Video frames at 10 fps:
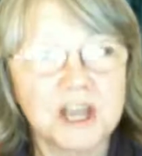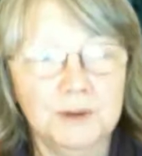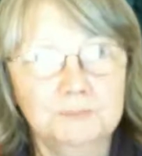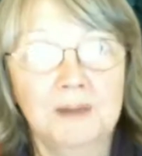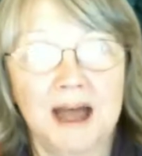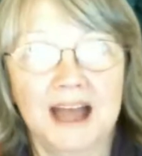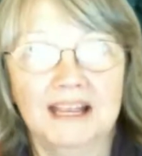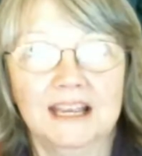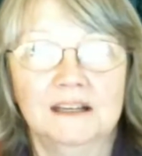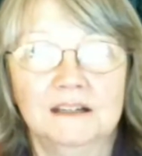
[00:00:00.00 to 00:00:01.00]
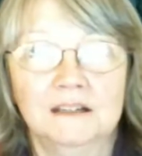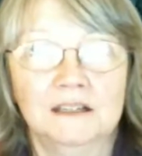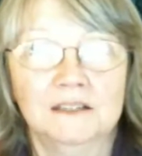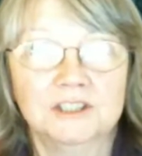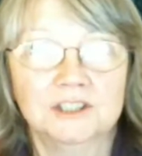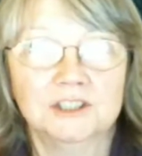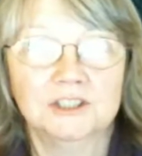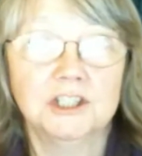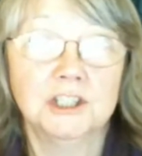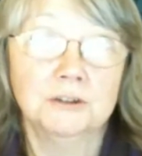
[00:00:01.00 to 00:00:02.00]
back to
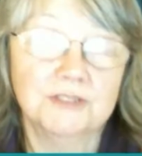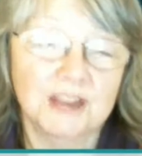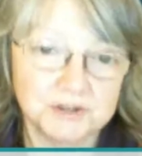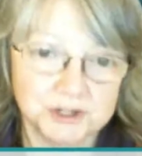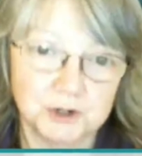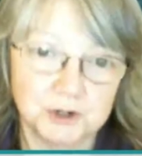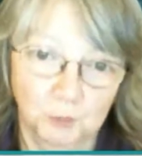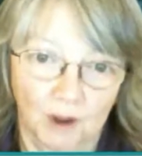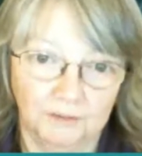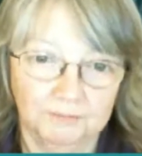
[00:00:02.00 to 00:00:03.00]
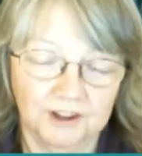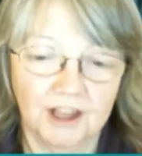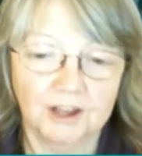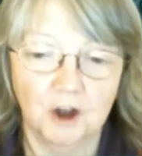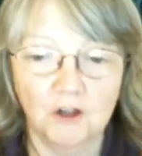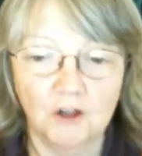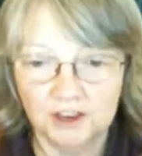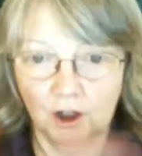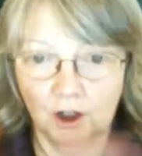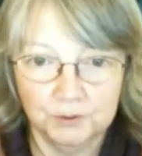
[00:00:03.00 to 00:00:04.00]
2001 that I got
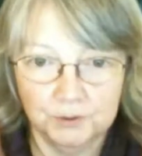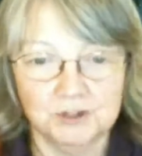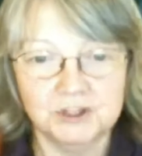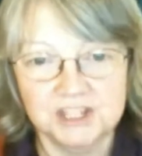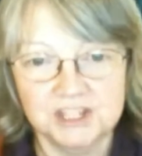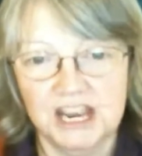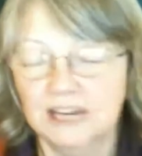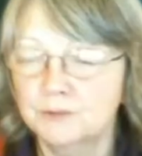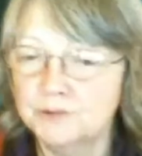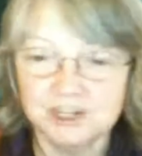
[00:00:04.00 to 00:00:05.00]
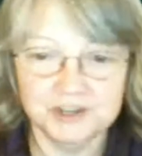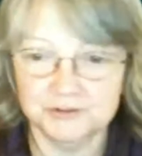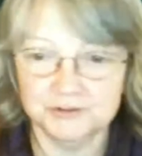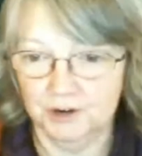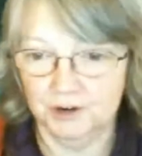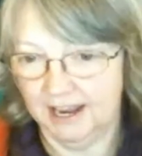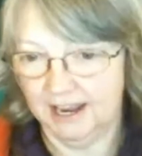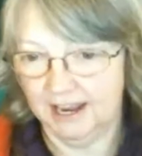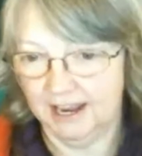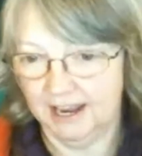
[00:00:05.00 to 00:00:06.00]
the opportunity, and it was just for a year.
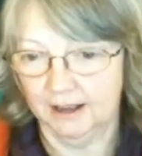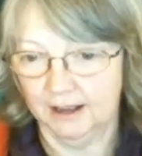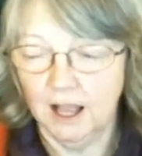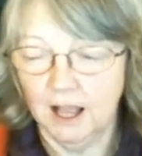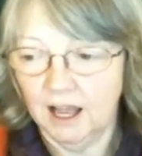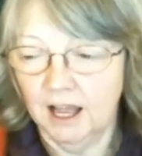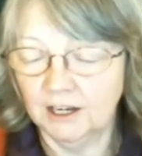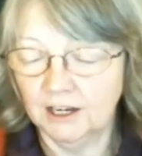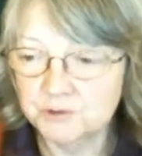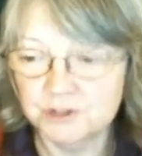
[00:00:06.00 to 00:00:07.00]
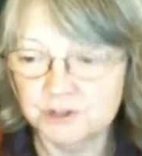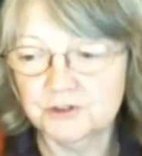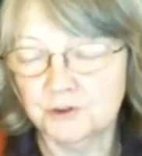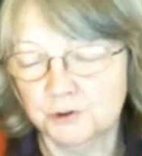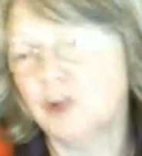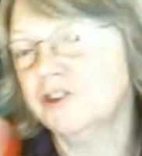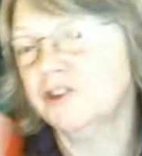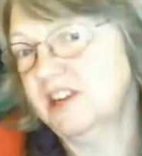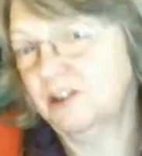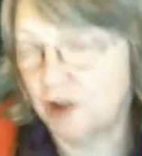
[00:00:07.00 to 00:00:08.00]
And I was, as I
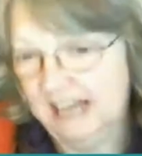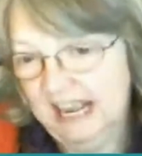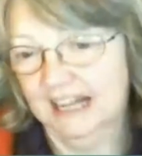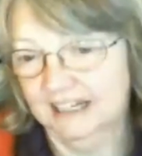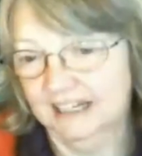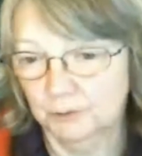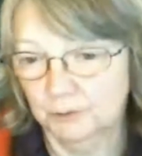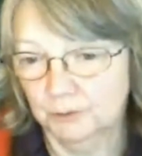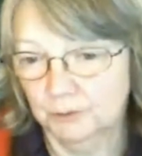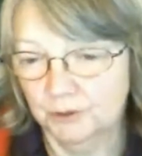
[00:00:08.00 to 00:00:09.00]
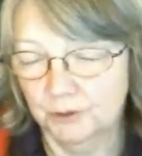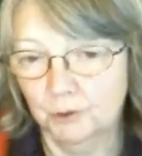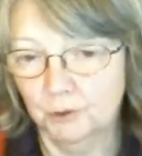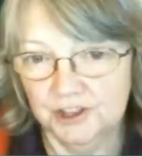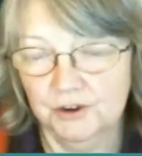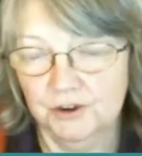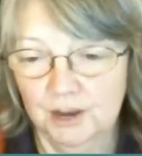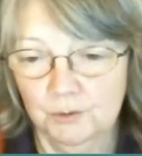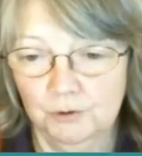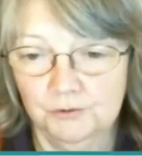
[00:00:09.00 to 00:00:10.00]
said, a trainee handler with the wolves at the UK
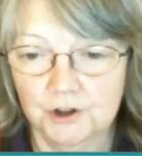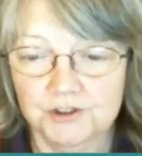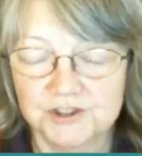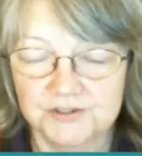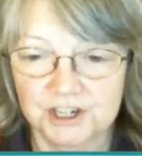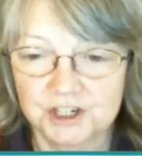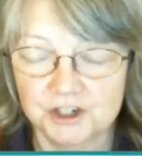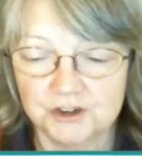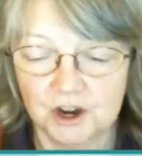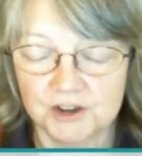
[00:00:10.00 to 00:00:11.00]
Wolf Conservation Trust.